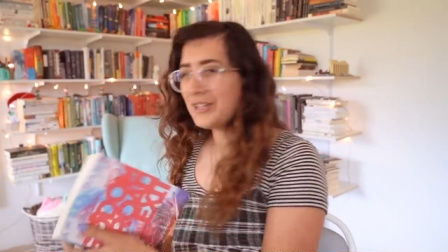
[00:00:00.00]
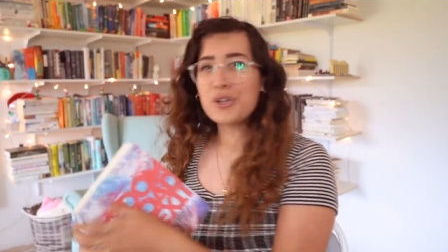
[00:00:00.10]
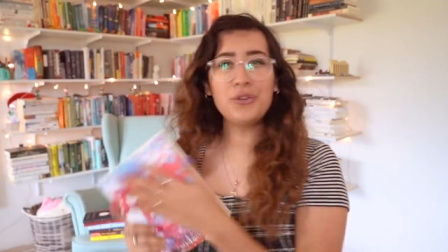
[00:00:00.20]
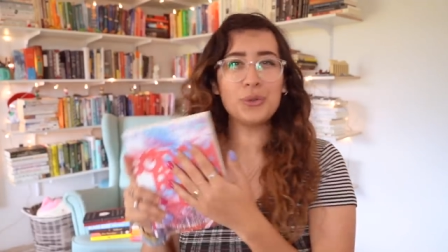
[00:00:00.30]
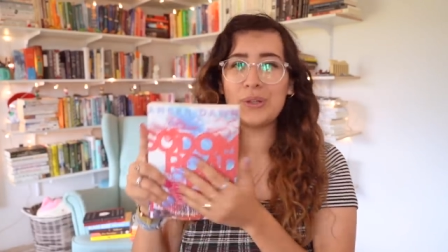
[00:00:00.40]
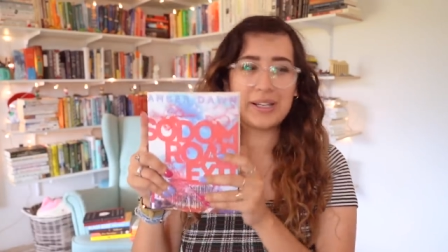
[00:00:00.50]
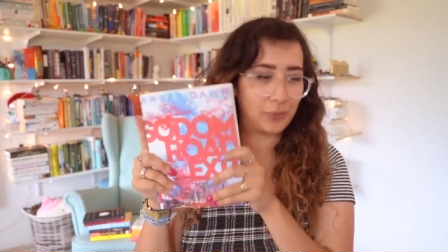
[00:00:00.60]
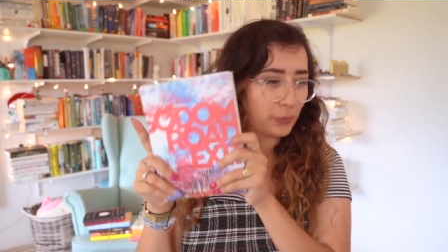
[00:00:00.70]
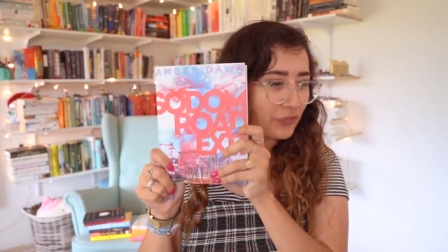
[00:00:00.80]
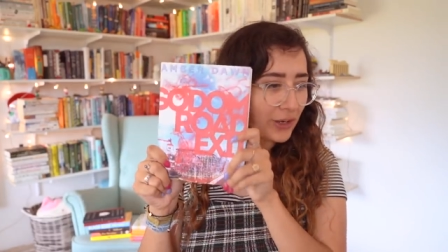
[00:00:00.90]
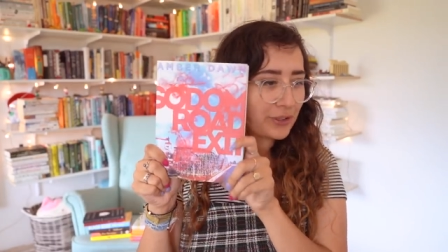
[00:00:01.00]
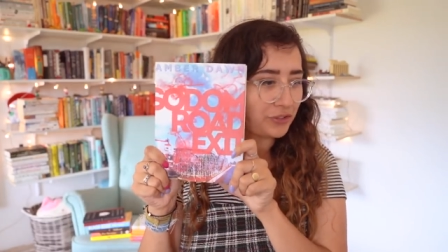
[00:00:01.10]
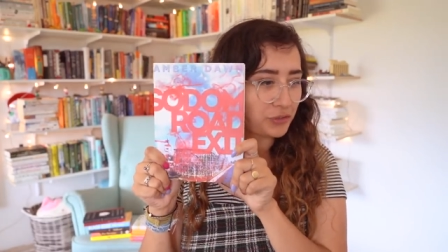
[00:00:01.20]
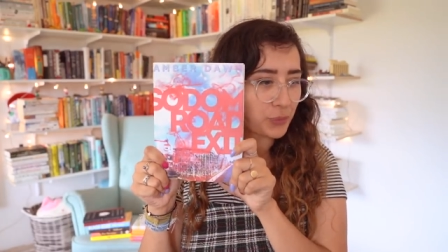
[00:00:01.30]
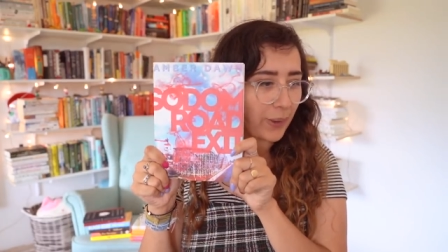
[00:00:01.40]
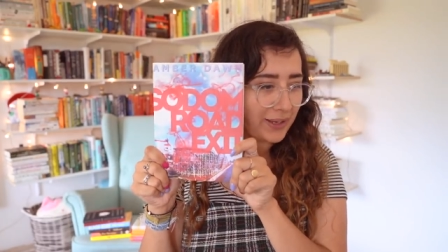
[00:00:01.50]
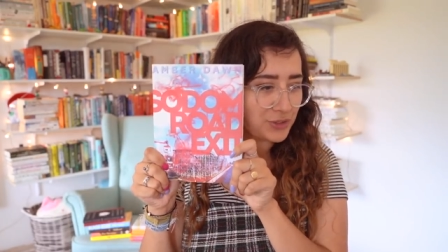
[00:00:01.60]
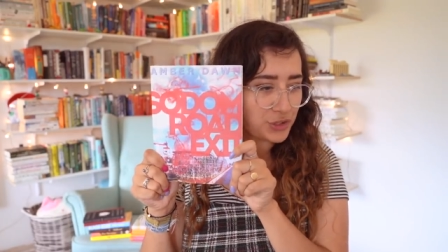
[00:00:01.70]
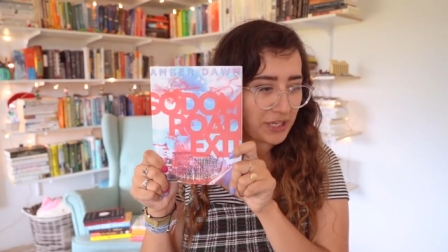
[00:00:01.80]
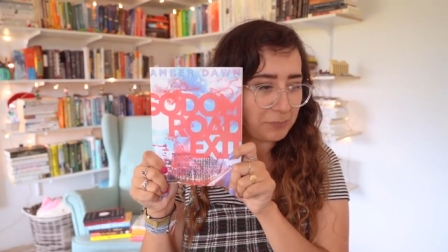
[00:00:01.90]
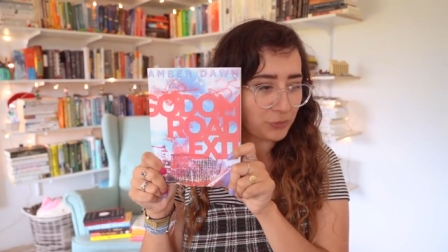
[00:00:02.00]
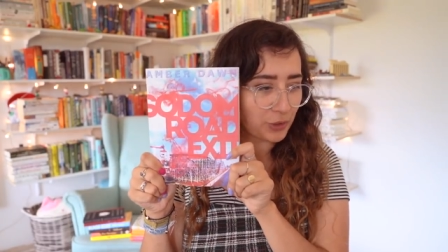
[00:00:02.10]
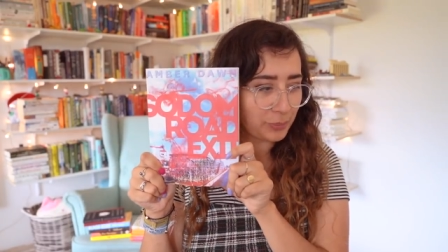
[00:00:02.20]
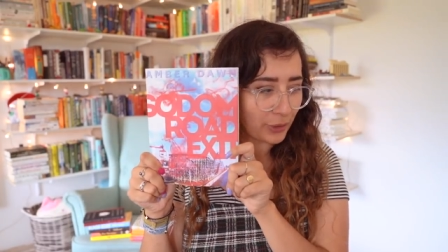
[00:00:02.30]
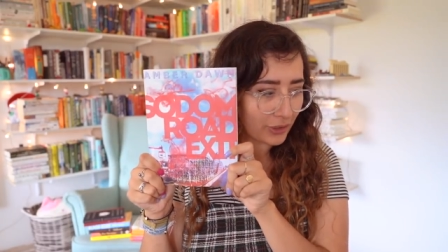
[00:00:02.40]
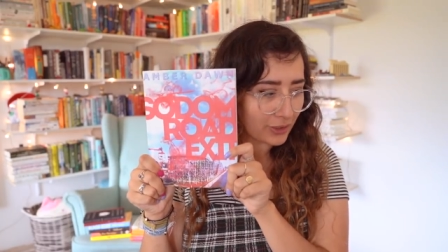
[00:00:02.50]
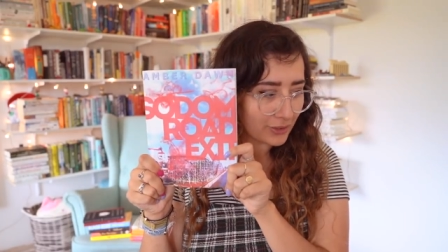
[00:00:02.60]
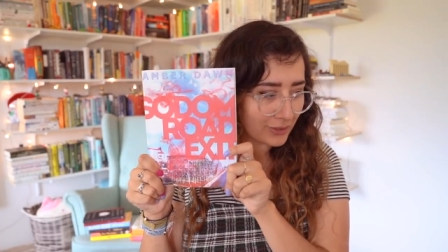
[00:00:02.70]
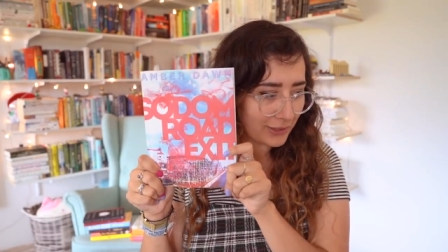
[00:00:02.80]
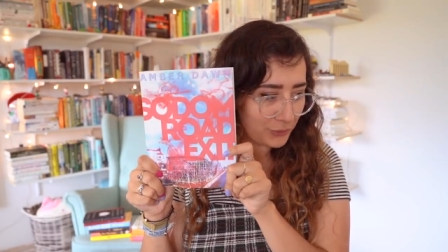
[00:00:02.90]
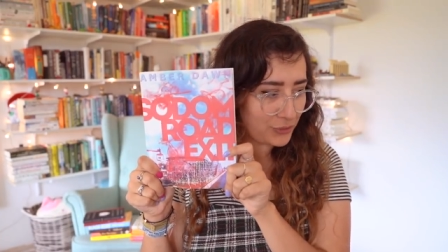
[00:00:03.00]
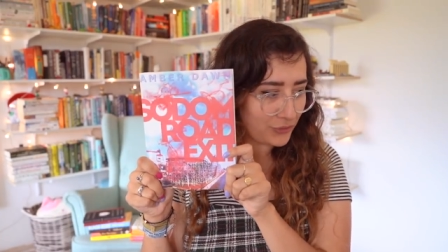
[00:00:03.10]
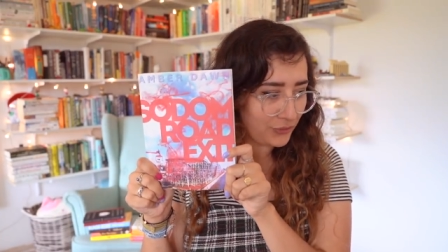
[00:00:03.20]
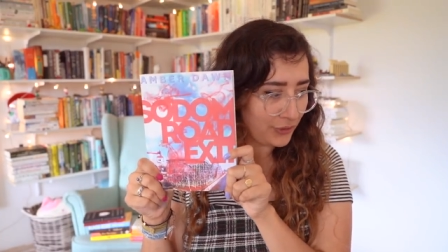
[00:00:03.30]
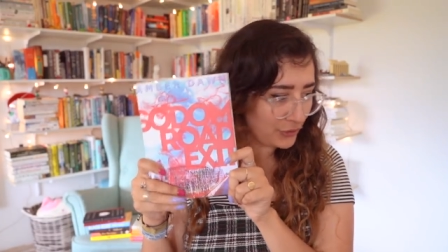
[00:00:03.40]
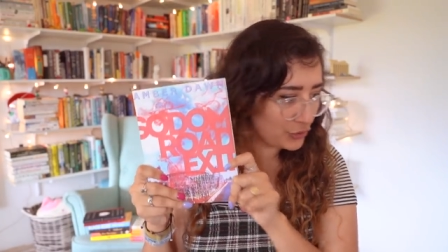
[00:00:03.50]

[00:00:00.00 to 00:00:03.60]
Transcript: It's also like a very strange shape for a book. Can you, do